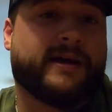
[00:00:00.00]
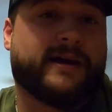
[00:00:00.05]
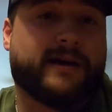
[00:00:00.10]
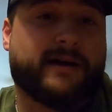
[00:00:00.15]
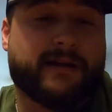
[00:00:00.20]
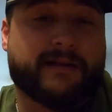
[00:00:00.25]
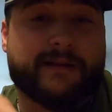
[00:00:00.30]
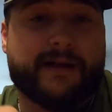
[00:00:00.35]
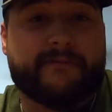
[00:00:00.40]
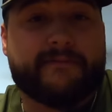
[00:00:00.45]

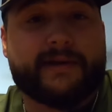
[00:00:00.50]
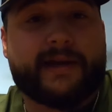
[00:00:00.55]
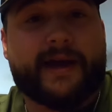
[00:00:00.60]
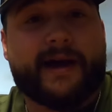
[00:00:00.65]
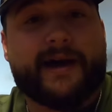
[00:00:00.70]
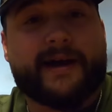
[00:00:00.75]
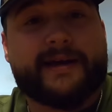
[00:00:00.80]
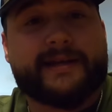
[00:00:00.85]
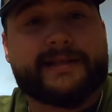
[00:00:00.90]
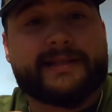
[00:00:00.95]
I love you
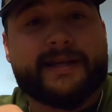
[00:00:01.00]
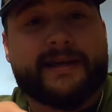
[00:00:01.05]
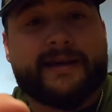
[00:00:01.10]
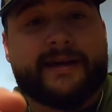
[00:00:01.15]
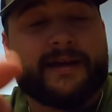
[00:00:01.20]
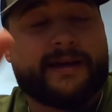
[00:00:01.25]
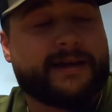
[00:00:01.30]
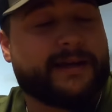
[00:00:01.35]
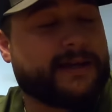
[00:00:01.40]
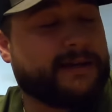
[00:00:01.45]
guys.
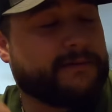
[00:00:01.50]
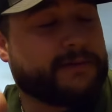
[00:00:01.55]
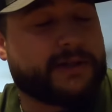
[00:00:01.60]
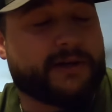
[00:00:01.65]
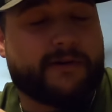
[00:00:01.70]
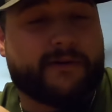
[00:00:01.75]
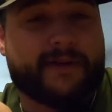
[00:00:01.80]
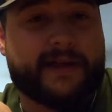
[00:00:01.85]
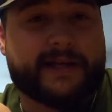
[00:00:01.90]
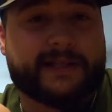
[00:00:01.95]
Keep
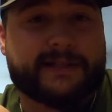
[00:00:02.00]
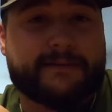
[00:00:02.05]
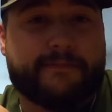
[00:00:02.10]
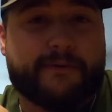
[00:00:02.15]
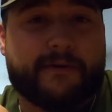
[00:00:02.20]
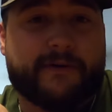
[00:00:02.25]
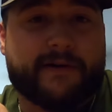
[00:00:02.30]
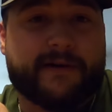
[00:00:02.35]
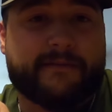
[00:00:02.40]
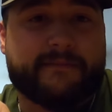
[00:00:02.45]
showing that
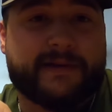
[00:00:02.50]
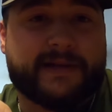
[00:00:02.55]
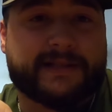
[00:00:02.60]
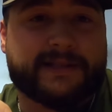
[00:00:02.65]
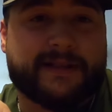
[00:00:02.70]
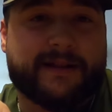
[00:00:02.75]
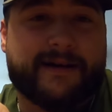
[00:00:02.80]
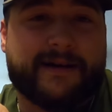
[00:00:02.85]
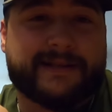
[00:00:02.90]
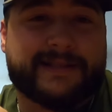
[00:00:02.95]
support. It means
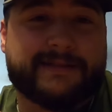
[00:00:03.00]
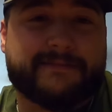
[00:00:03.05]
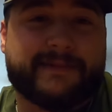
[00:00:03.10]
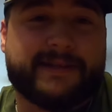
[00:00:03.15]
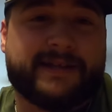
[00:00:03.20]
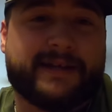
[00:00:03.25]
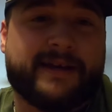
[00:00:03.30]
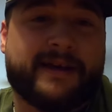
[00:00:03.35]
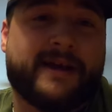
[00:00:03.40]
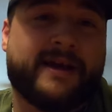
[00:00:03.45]
a lot to
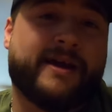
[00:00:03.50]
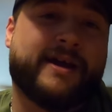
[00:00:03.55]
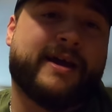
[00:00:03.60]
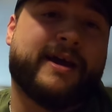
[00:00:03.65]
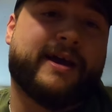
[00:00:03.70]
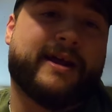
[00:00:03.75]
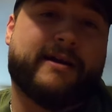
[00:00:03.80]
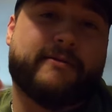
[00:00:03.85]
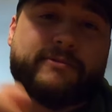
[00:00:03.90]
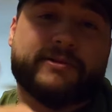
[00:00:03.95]
me.
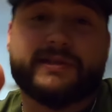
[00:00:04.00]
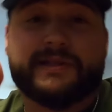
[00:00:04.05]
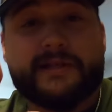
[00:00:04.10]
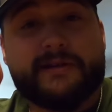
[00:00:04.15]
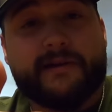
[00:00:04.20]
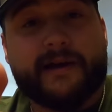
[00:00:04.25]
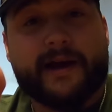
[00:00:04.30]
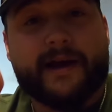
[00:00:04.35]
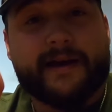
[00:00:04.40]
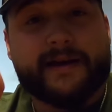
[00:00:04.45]
And I will see
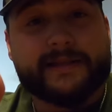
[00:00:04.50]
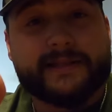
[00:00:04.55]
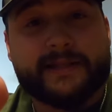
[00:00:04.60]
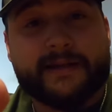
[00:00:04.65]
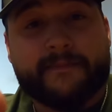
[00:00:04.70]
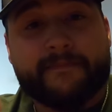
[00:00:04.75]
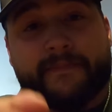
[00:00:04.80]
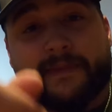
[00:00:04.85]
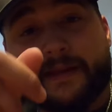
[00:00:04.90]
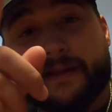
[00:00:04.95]
you guys
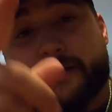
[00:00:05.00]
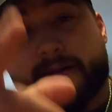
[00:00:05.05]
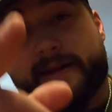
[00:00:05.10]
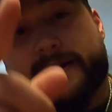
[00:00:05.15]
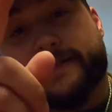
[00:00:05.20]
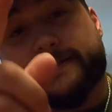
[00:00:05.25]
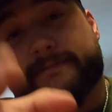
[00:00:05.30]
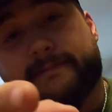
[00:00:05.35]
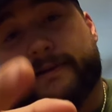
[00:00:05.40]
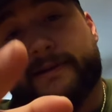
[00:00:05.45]
in the
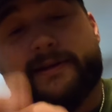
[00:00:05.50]
next